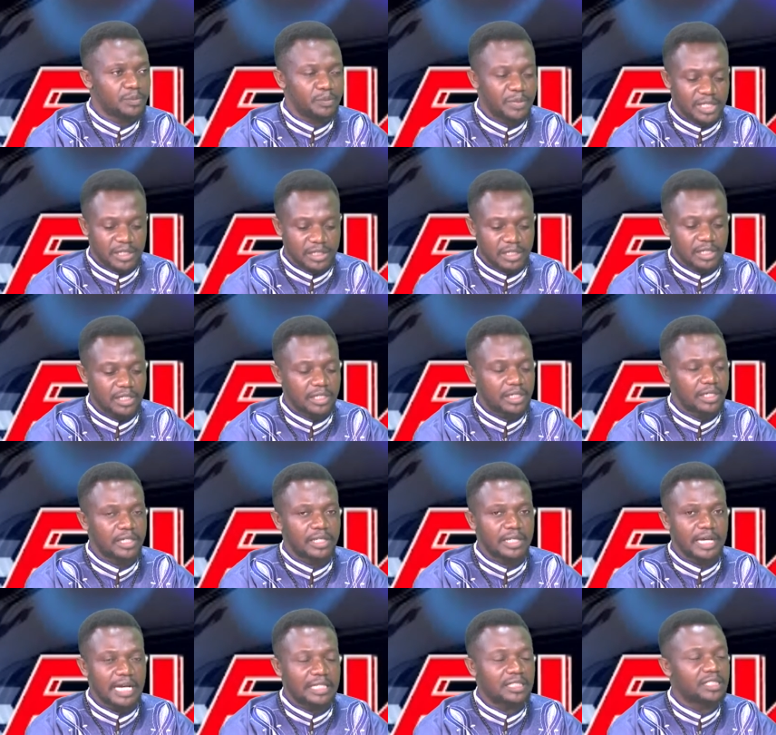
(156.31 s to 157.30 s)
but
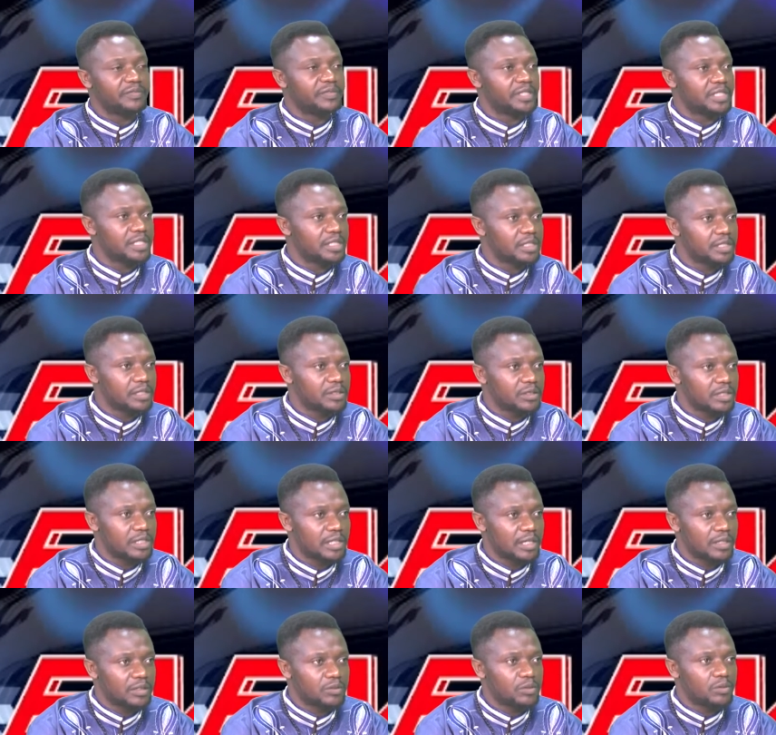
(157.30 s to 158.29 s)
the activities
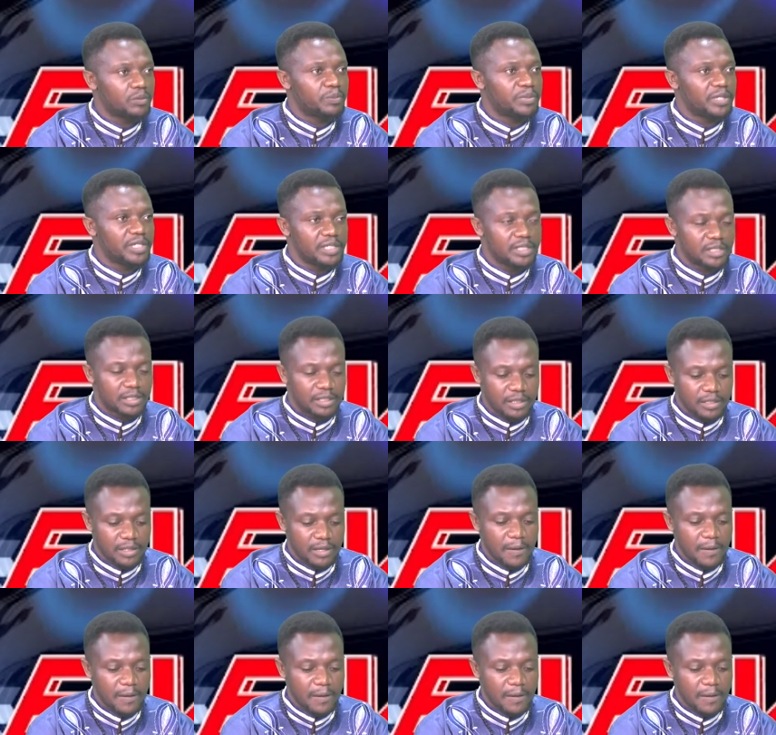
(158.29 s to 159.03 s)
that took place